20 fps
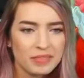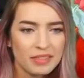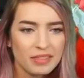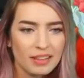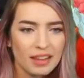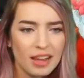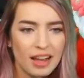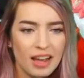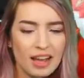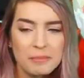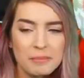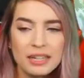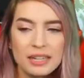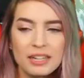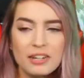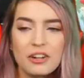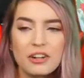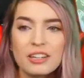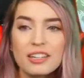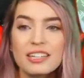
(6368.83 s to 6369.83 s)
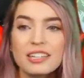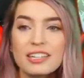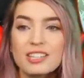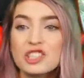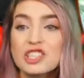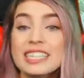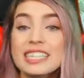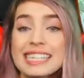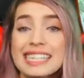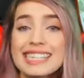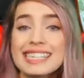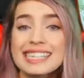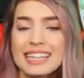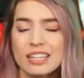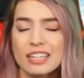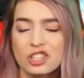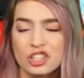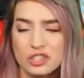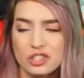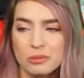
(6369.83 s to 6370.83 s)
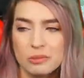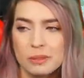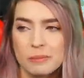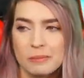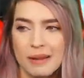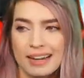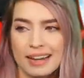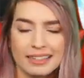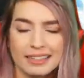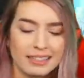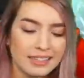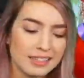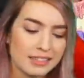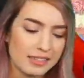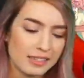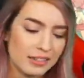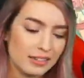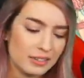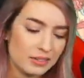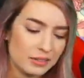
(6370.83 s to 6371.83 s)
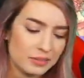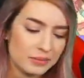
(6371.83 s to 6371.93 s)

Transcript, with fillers: I mean, earlier she did say she would be mining, so.